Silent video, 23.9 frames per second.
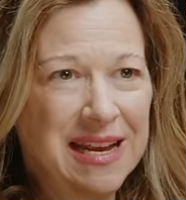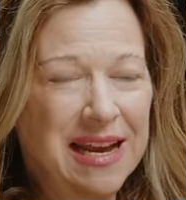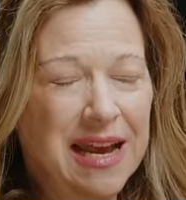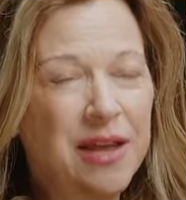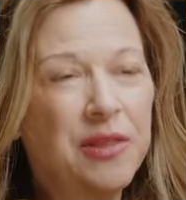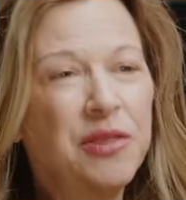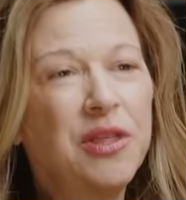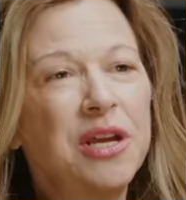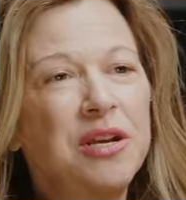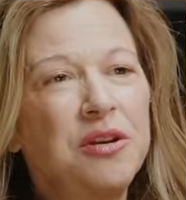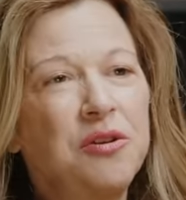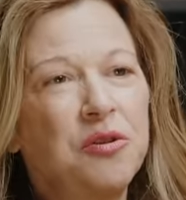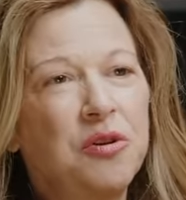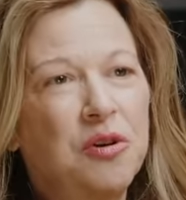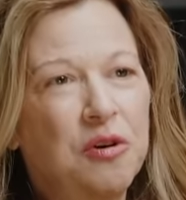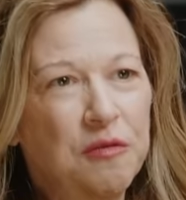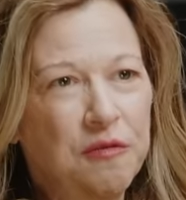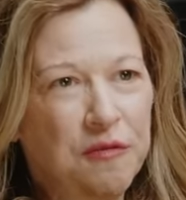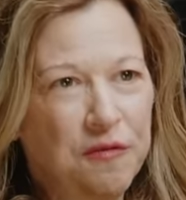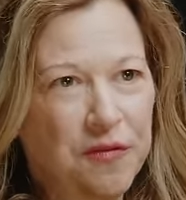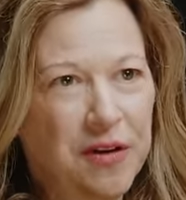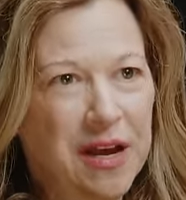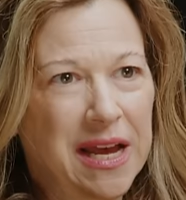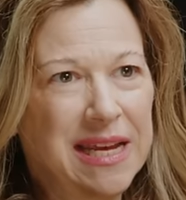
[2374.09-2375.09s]
and then you
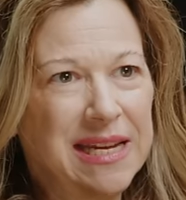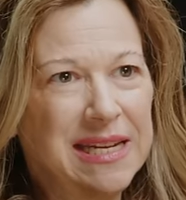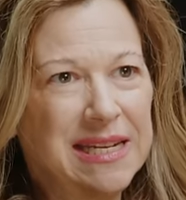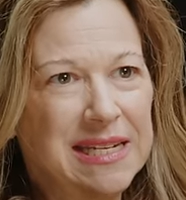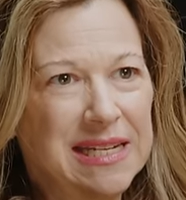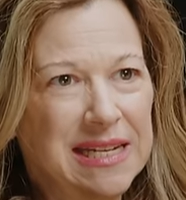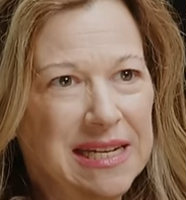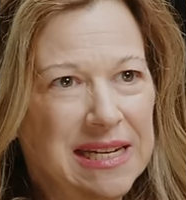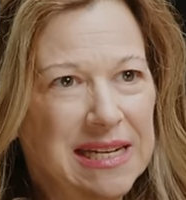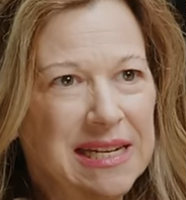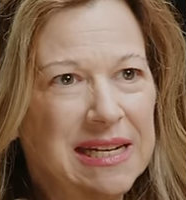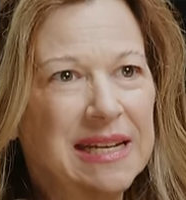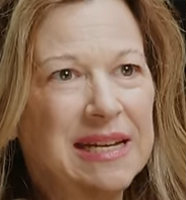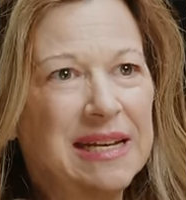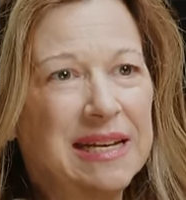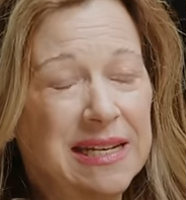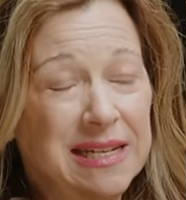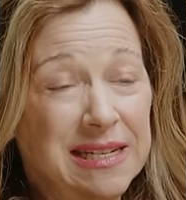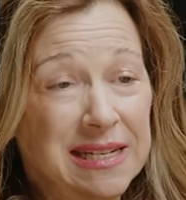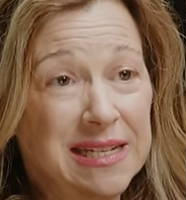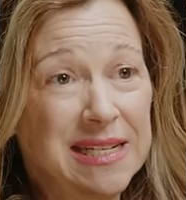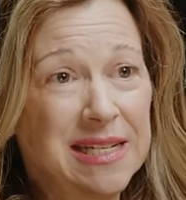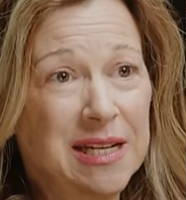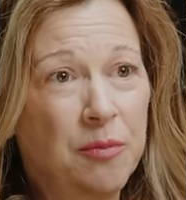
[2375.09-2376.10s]
go find it
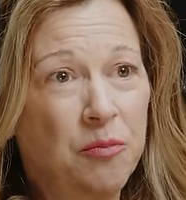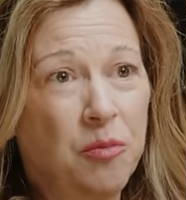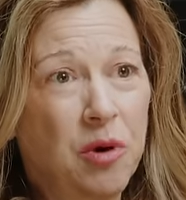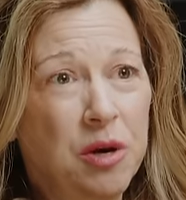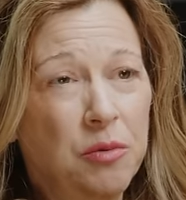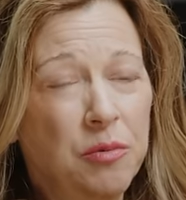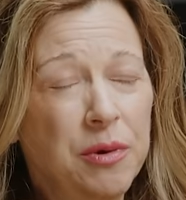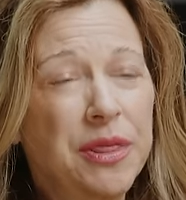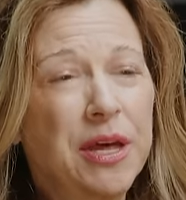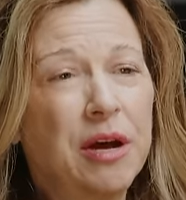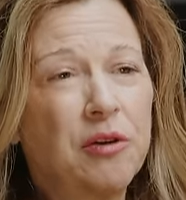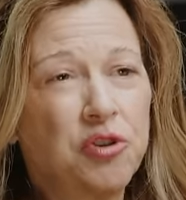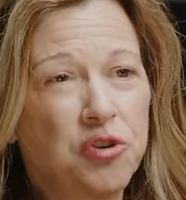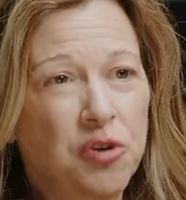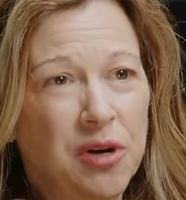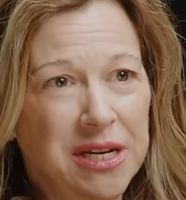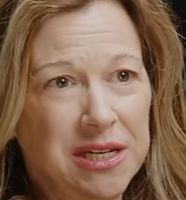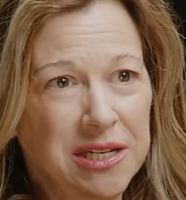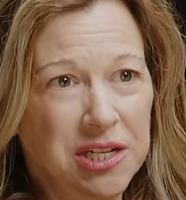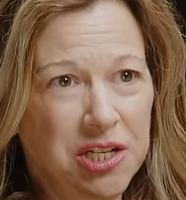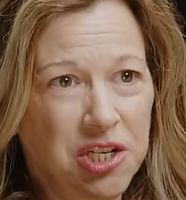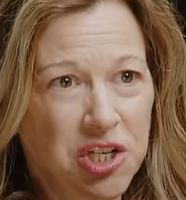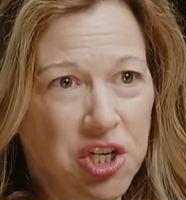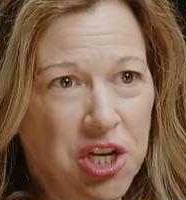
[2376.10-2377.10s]
in someone without
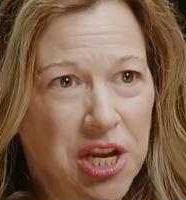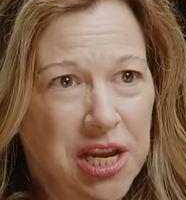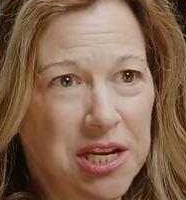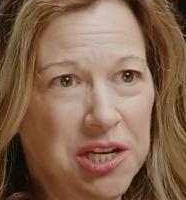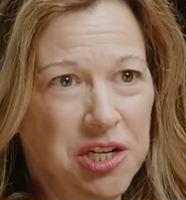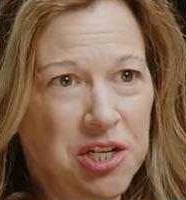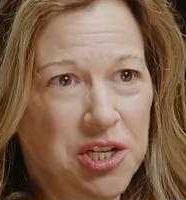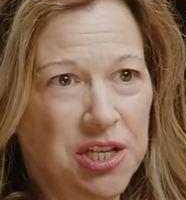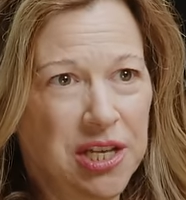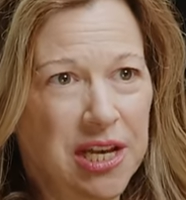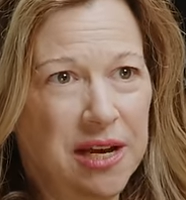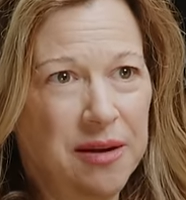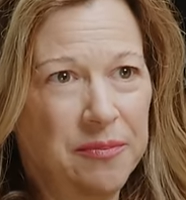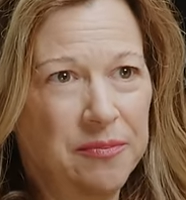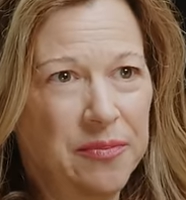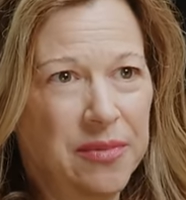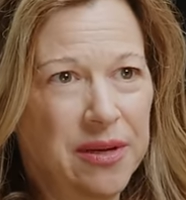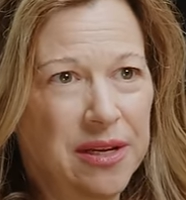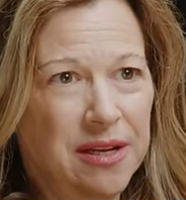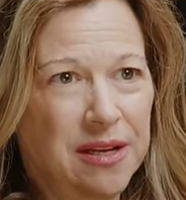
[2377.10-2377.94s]
trying to change them.